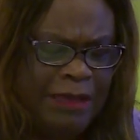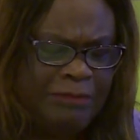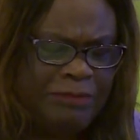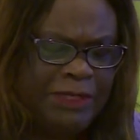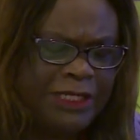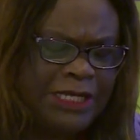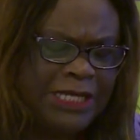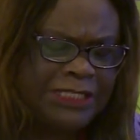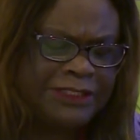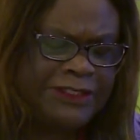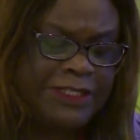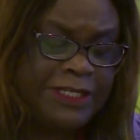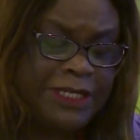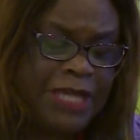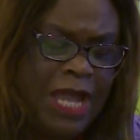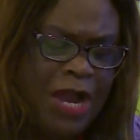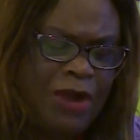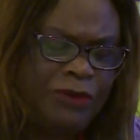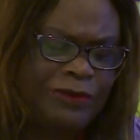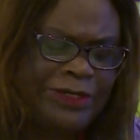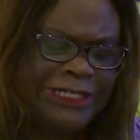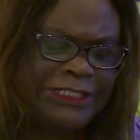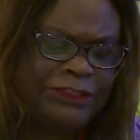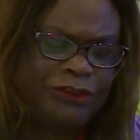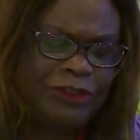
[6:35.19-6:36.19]
Because the
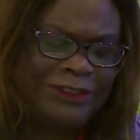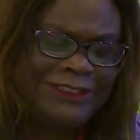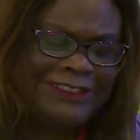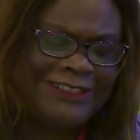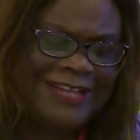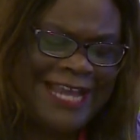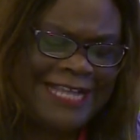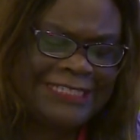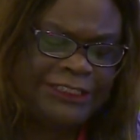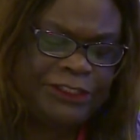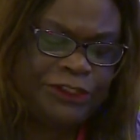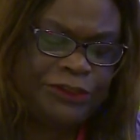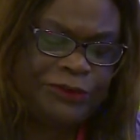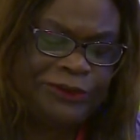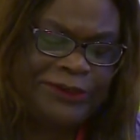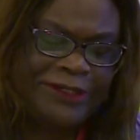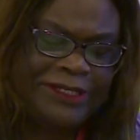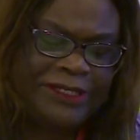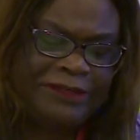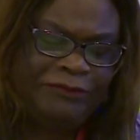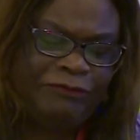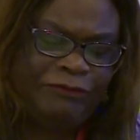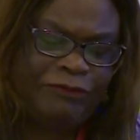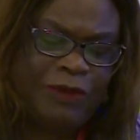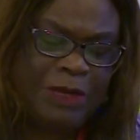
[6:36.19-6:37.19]
current
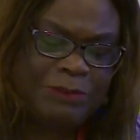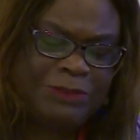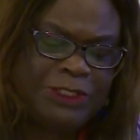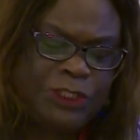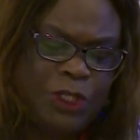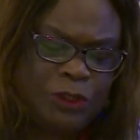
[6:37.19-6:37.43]
trajectory from